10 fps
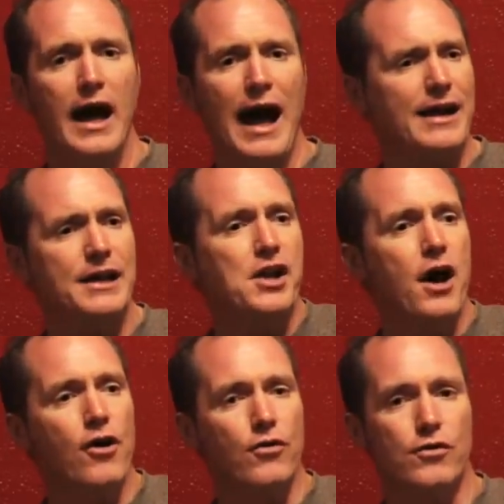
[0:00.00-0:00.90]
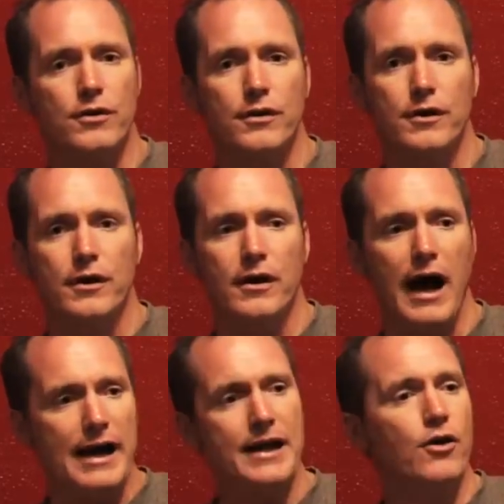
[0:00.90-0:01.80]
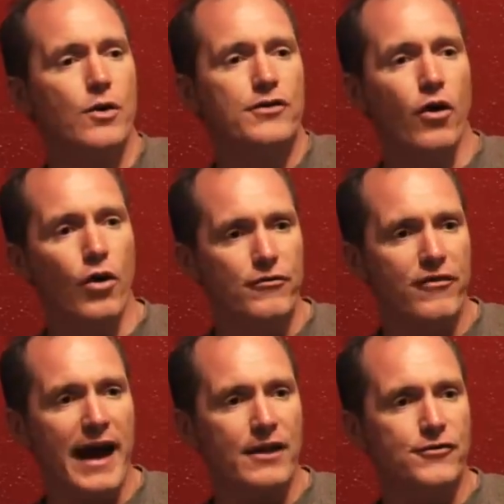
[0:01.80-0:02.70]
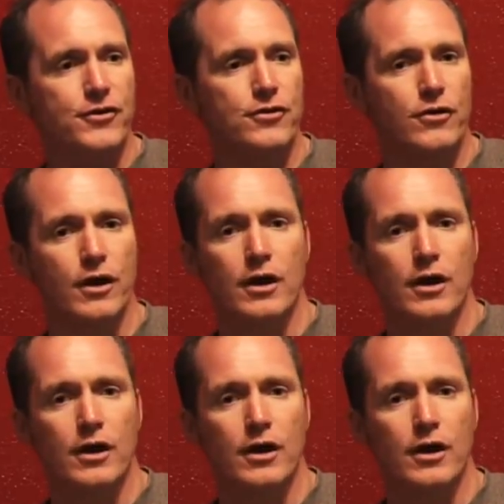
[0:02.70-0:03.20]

How do you know? How do you know what to hold fast to?